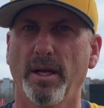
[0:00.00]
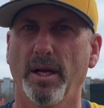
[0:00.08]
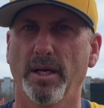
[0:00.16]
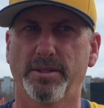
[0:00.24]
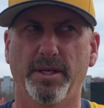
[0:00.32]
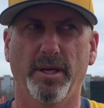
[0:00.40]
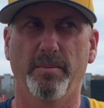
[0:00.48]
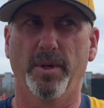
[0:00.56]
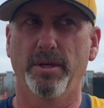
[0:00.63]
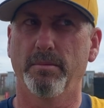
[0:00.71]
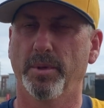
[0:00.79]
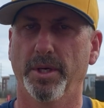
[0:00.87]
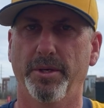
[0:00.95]
I said,
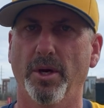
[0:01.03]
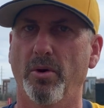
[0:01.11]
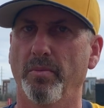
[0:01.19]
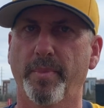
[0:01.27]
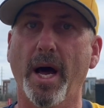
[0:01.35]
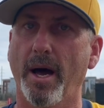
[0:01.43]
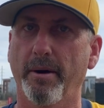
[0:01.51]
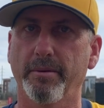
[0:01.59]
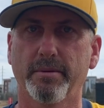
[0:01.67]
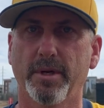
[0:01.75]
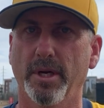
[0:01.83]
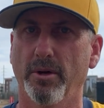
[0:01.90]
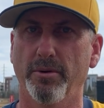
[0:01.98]
but don't pout.
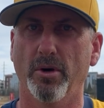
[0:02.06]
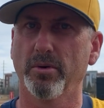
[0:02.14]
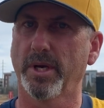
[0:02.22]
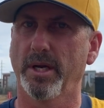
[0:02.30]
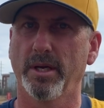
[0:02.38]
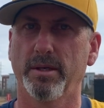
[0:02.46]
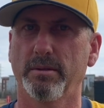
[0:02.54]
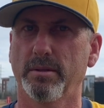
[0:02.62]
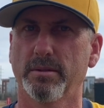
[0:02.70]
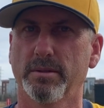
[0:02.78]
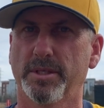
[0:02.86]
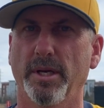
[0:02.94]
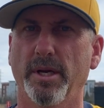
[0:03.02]
You know, don't
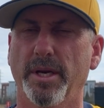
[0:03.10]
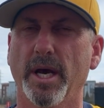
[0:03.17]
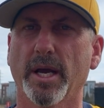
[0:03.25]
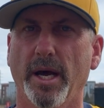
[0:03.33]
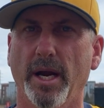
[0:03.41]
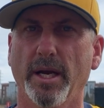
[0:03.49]
sit in the dugout.